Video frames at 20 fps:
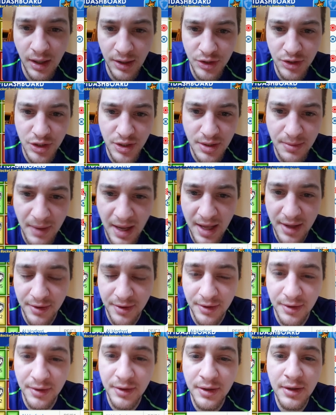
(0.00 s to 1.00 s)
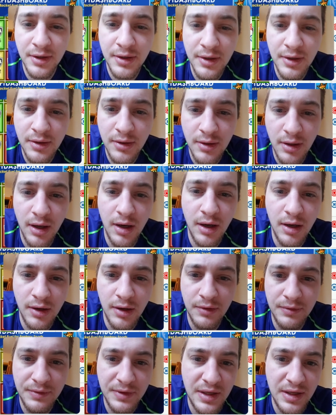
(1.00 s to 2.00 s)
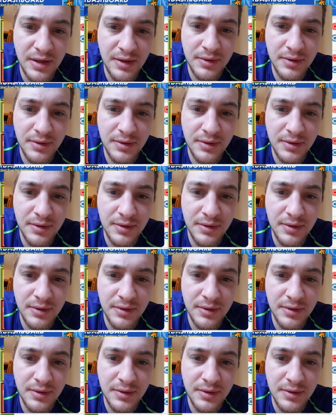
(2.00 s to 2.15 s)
Just a matter of